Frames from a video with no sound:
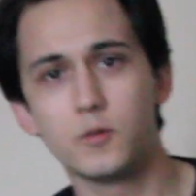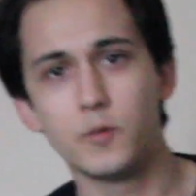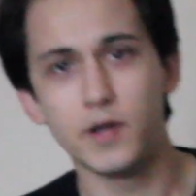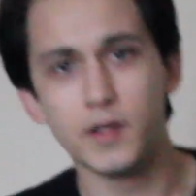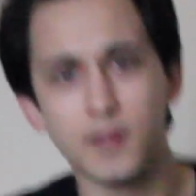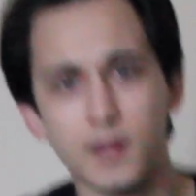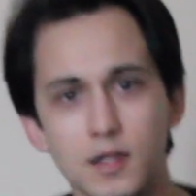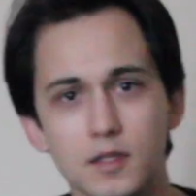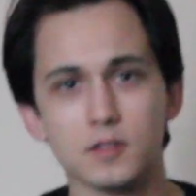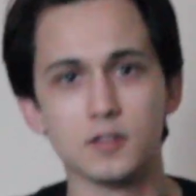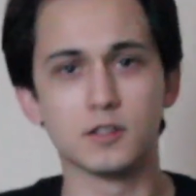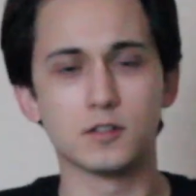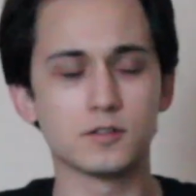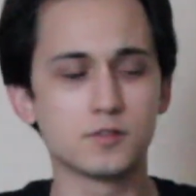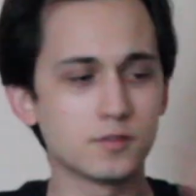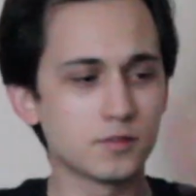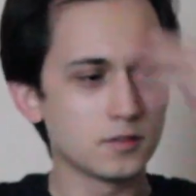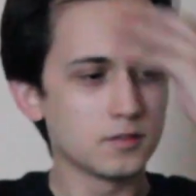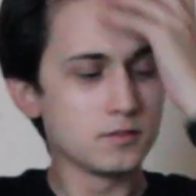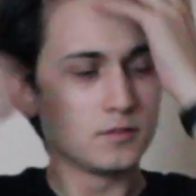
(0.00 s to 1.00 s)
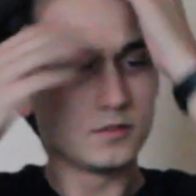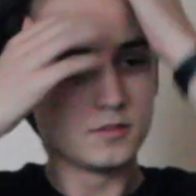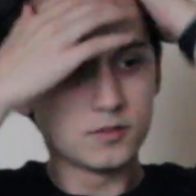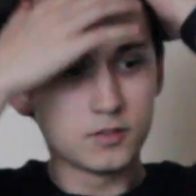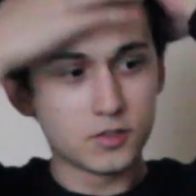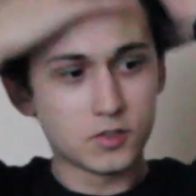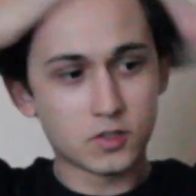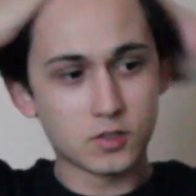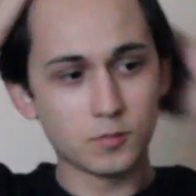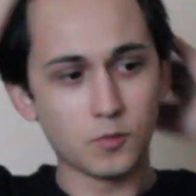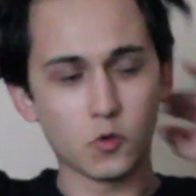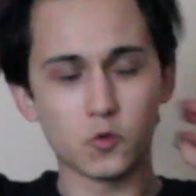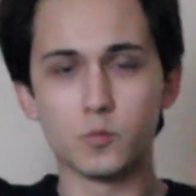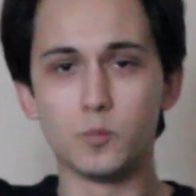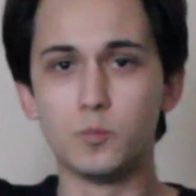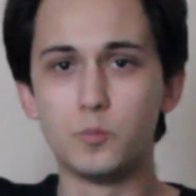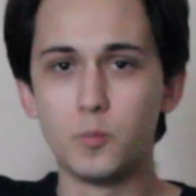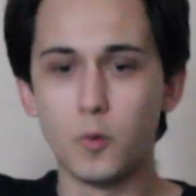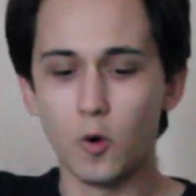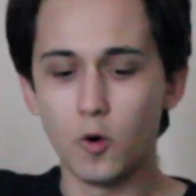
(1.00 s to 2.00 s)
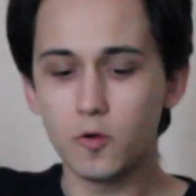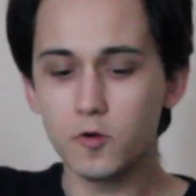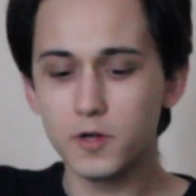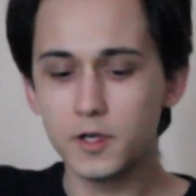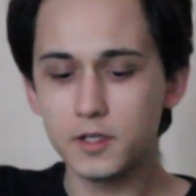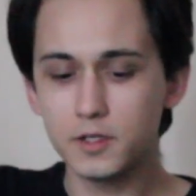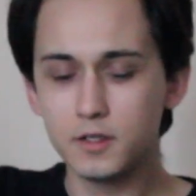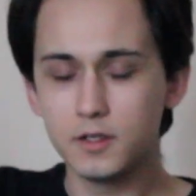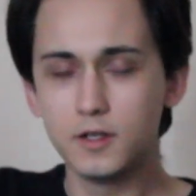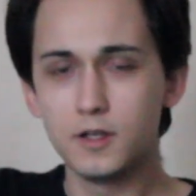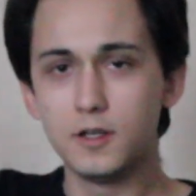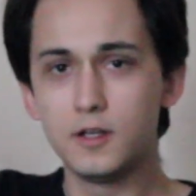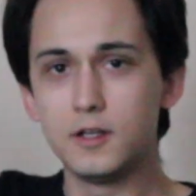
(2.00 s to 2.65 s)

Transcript: the way that looks. This is the most boring